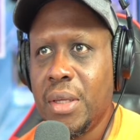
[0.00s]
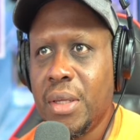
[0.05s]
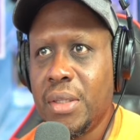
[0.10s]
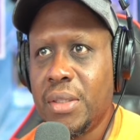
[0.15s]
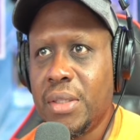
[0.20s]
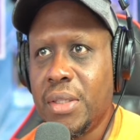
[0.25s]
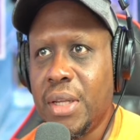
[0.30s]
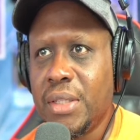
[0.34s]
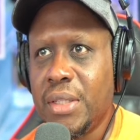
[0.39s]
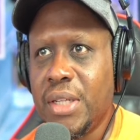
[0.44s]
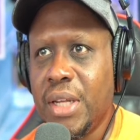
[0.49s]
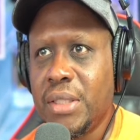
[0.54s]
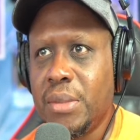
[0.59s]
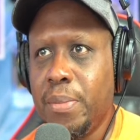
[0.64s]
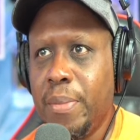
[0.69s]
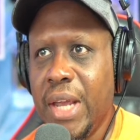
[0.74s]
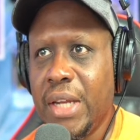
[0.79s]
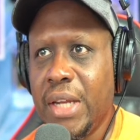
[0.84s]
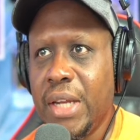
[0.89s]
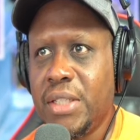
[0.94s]
such as
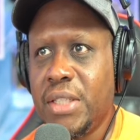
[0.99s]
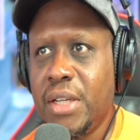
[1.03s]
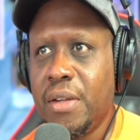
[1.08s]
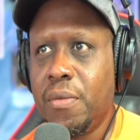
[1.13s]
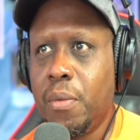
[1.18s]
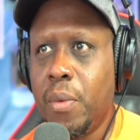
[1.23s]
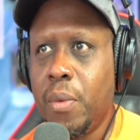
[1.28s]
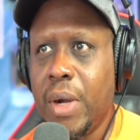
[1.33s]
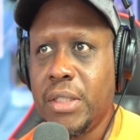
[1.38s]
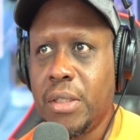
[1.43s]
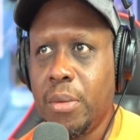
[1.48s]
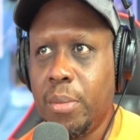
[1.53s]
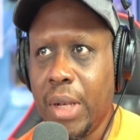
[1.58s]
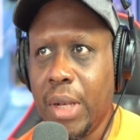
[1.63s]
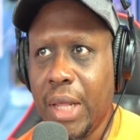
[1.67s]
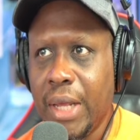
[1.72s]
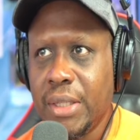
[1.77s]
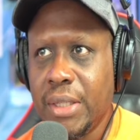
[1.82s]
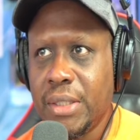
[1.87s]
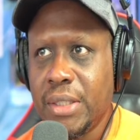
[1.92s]
makeshift razor
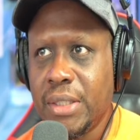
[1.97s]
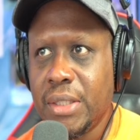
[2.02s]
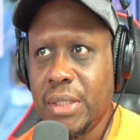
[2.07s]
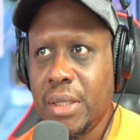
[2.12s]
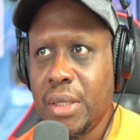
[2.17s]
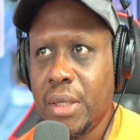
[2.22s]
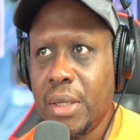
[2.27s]
blades